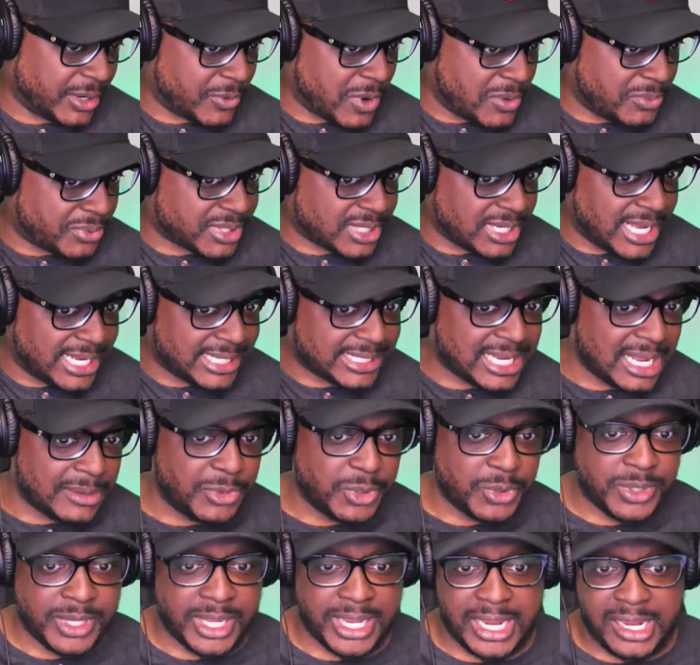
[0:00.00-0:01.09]
When was the last time you
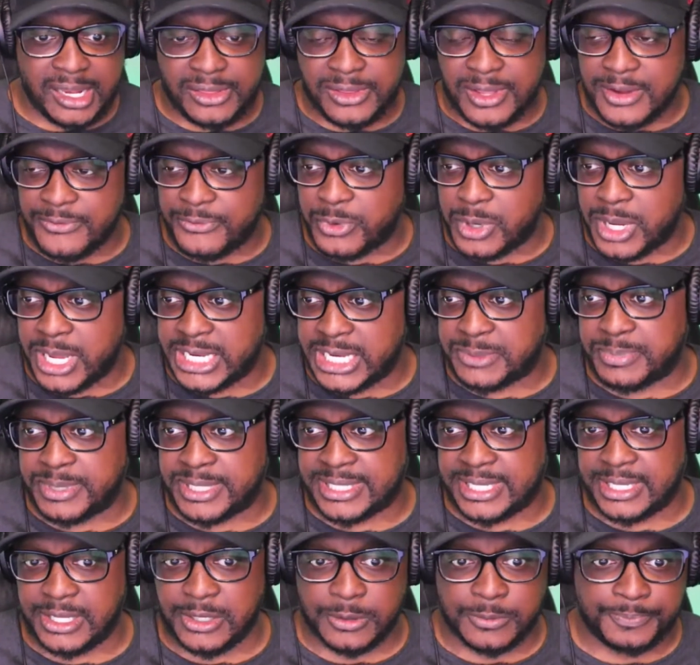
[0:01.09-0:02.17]
did anything for
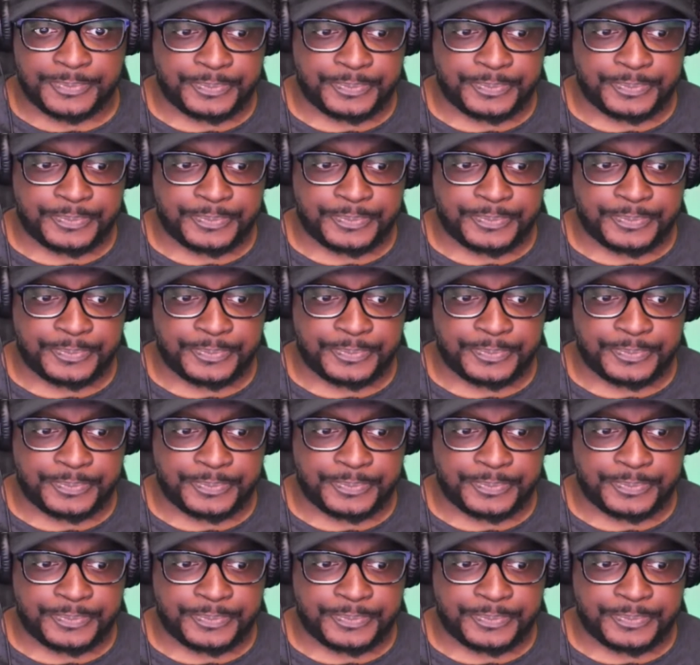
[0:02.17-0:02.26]
HBCU?